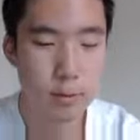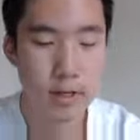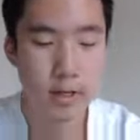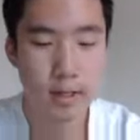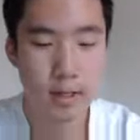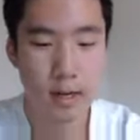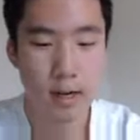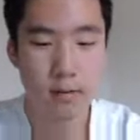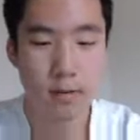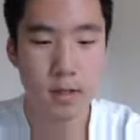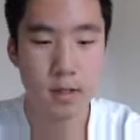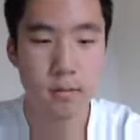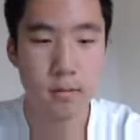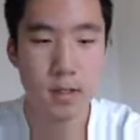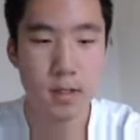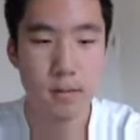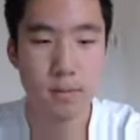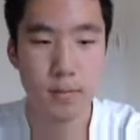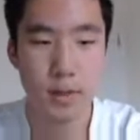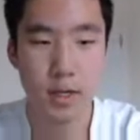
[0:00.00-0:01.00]
can have as
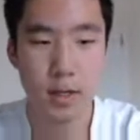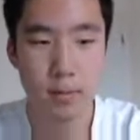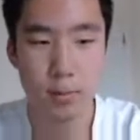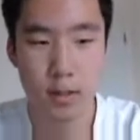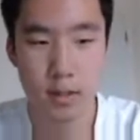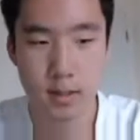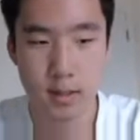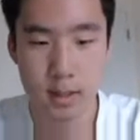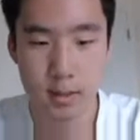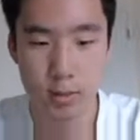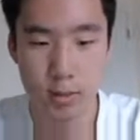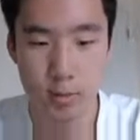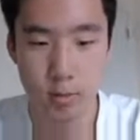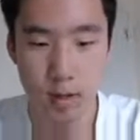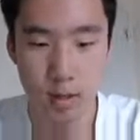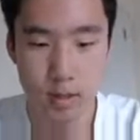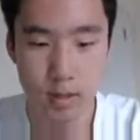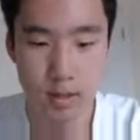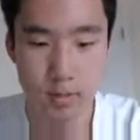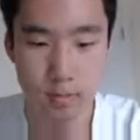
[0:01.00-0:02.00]
many big bricks as we
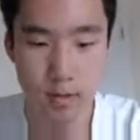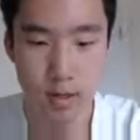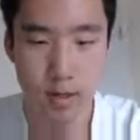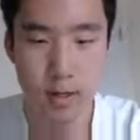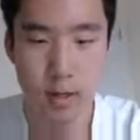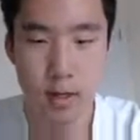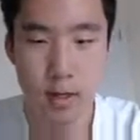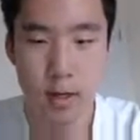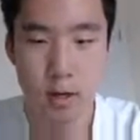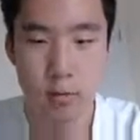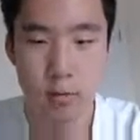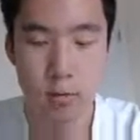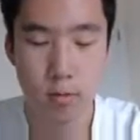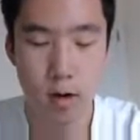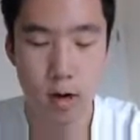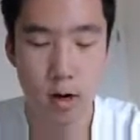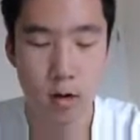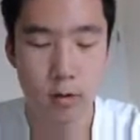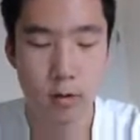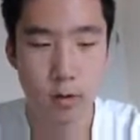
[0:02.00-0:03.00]
want, right?
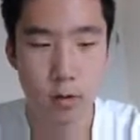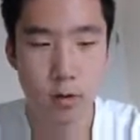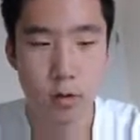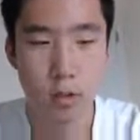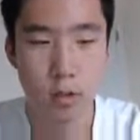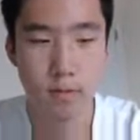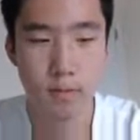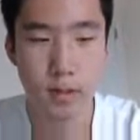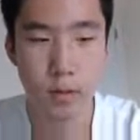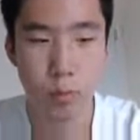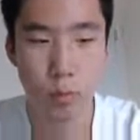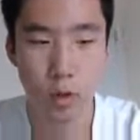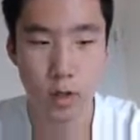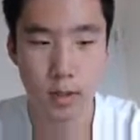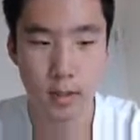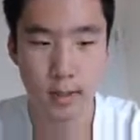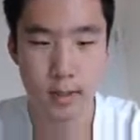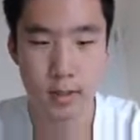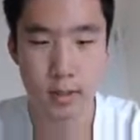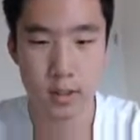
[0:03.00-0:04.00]
Our goal could be
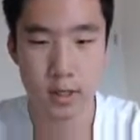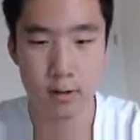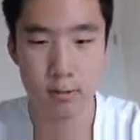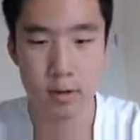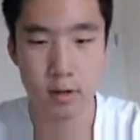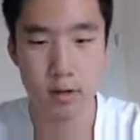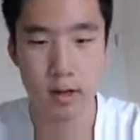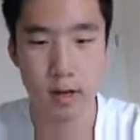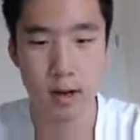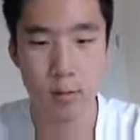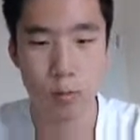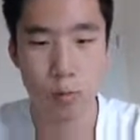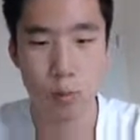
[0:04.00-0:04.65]
1 inch and we could have